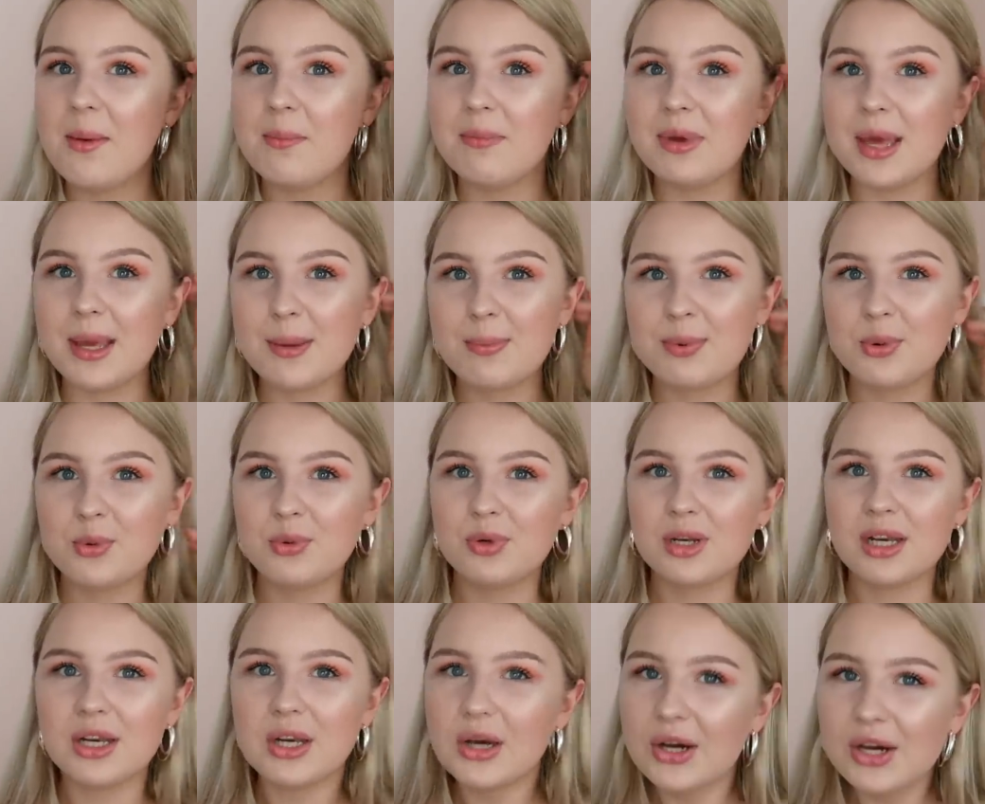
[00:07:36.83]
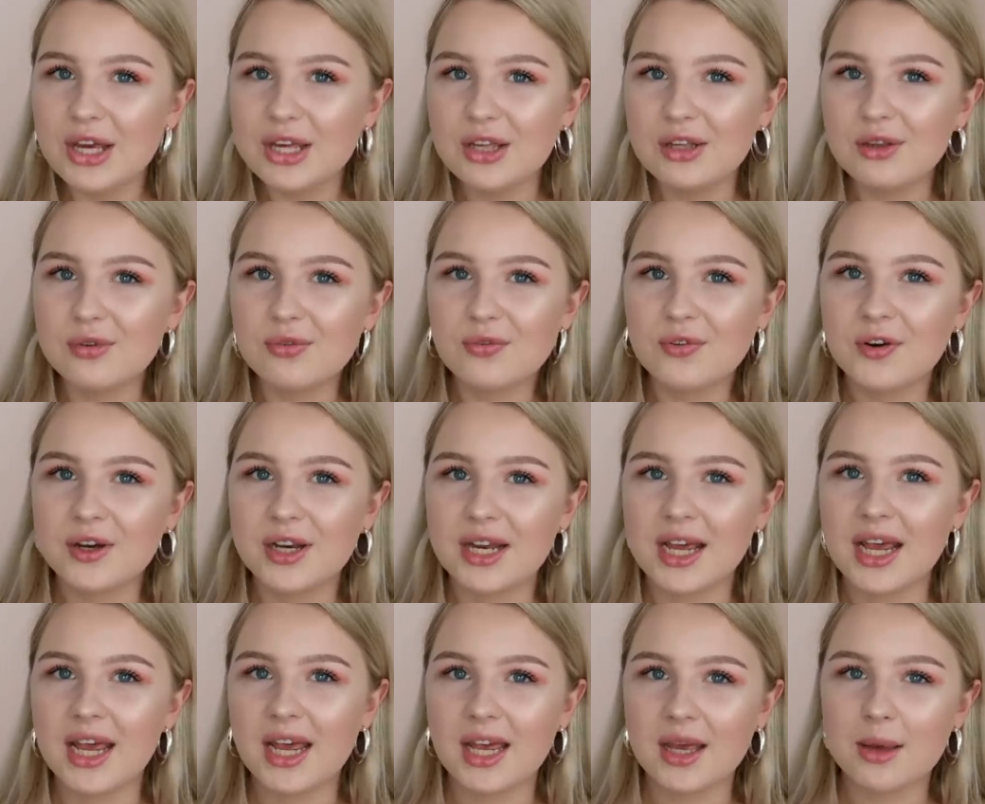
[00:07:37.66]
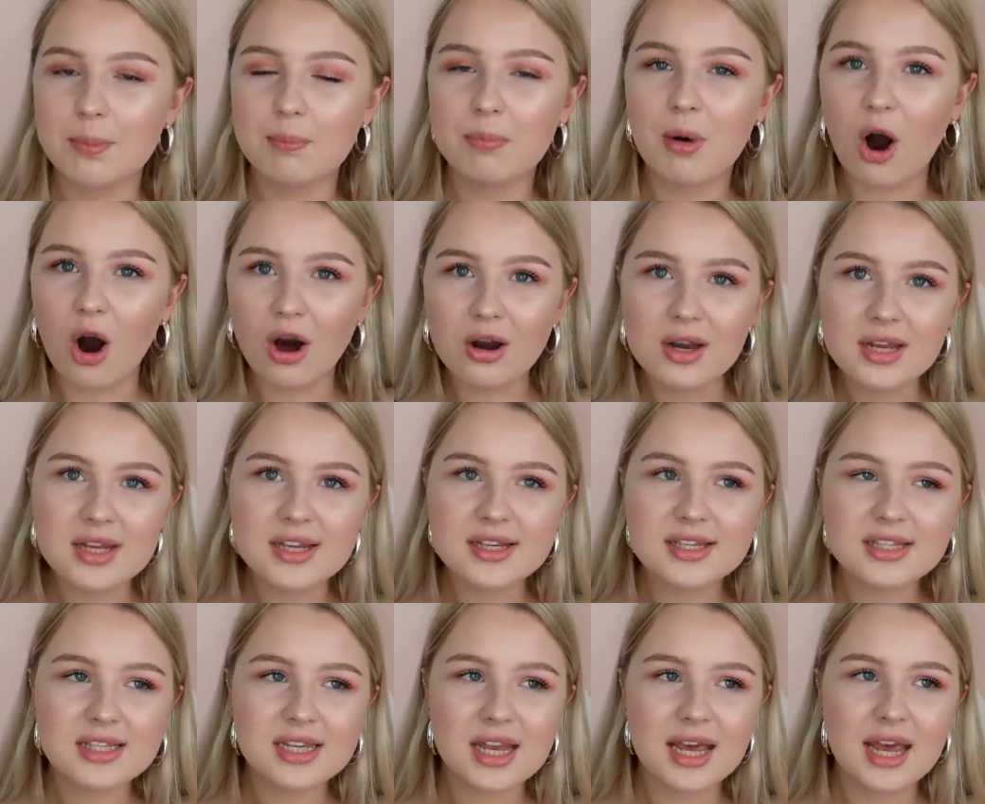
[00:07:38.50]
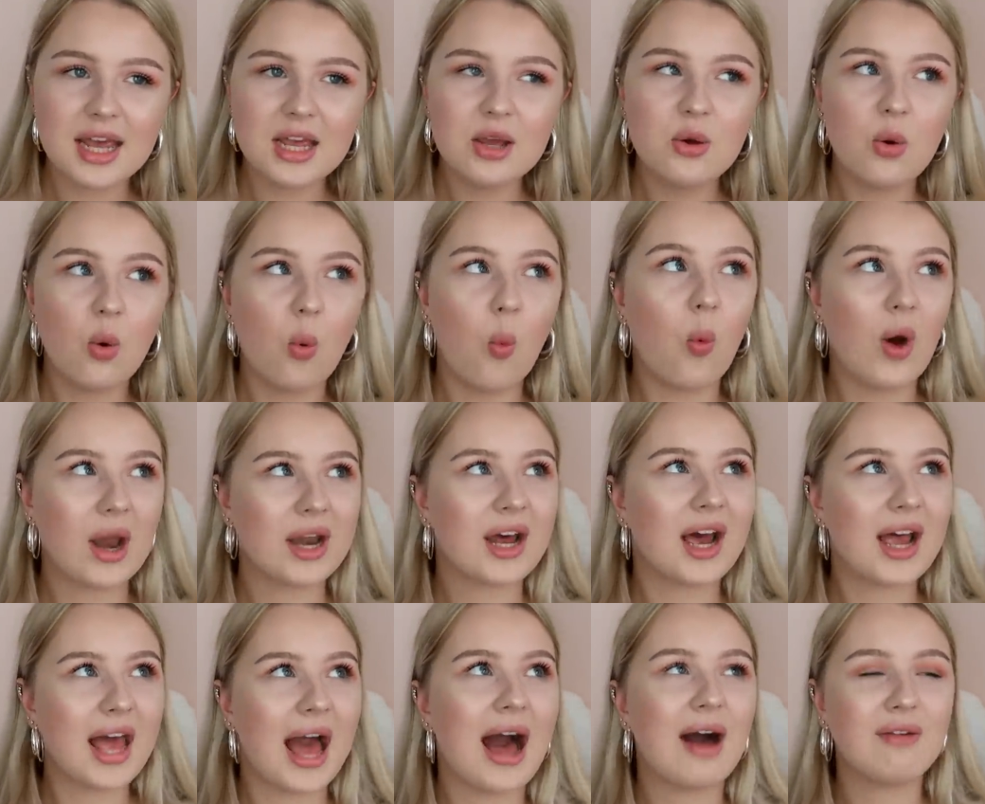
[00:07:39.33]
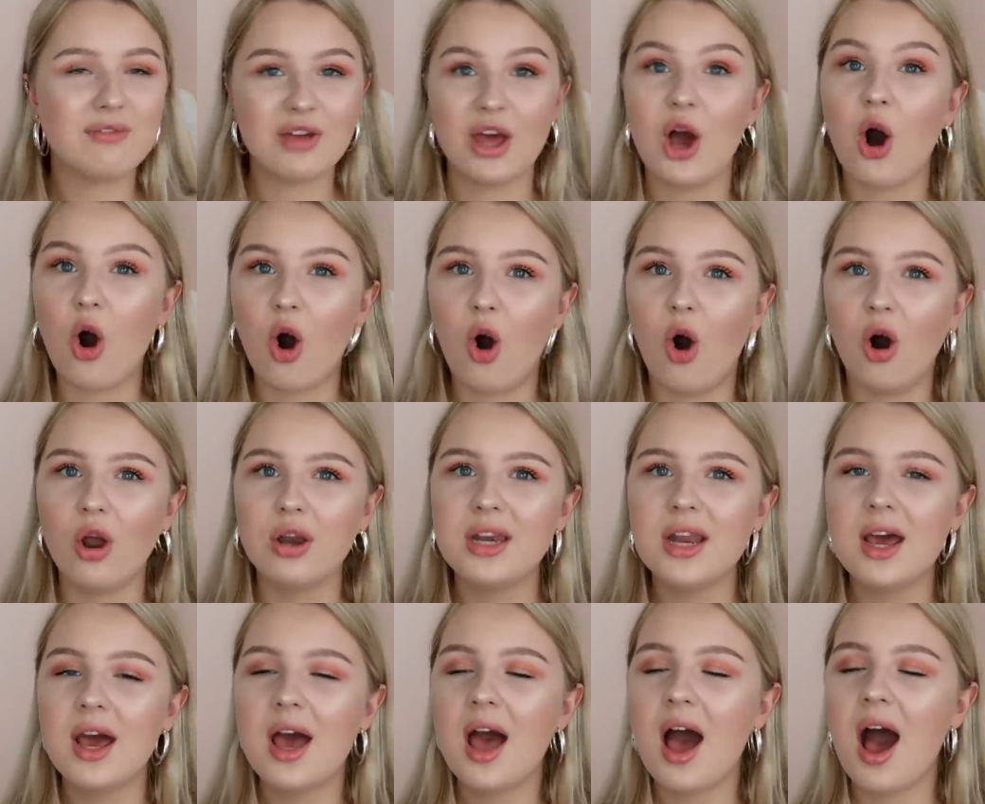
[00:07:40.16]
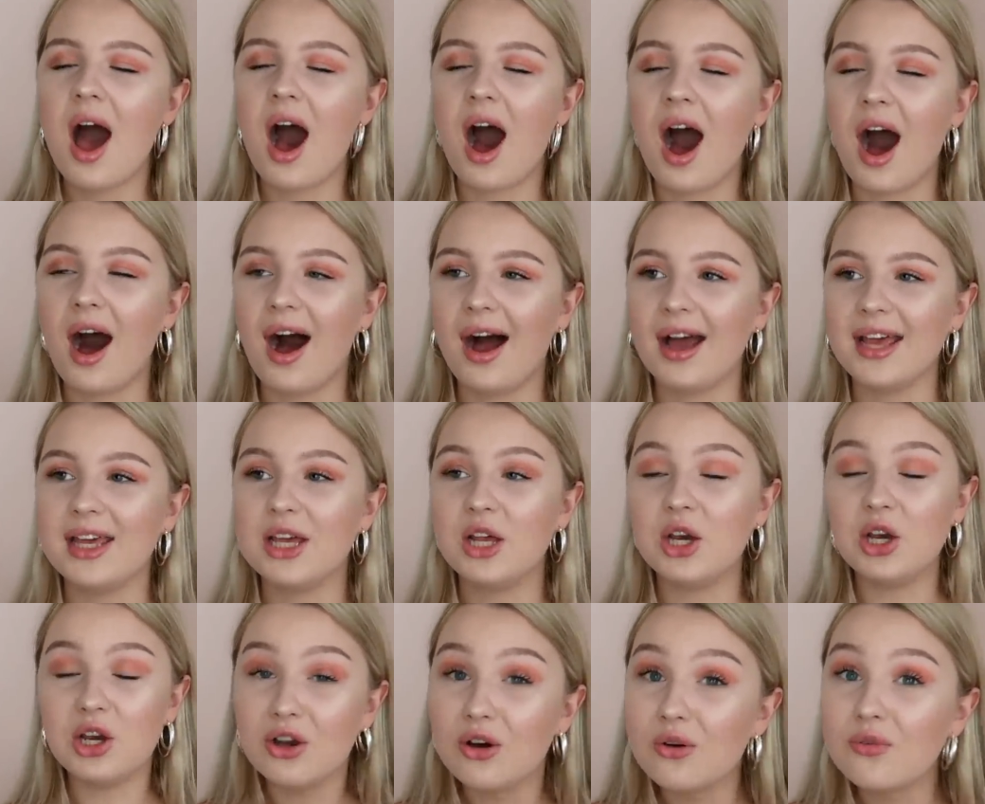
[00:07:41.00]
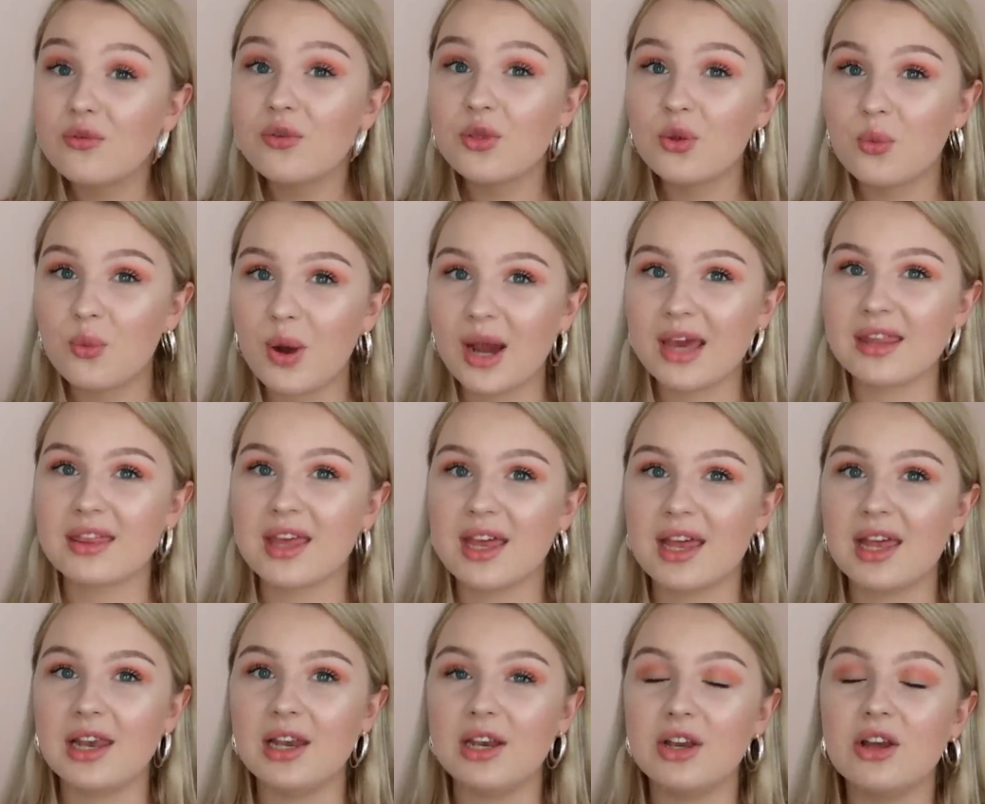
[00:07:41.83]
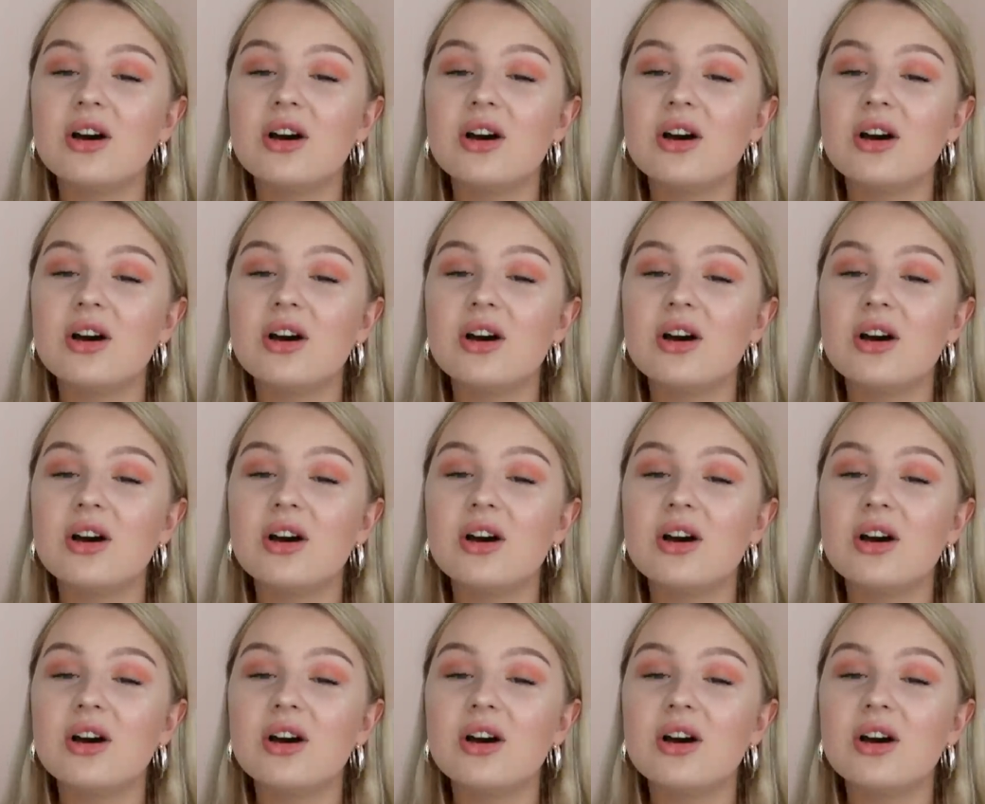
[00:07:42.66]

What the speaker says: people would look at you funny, but honestly, when I have it on, I love the way that it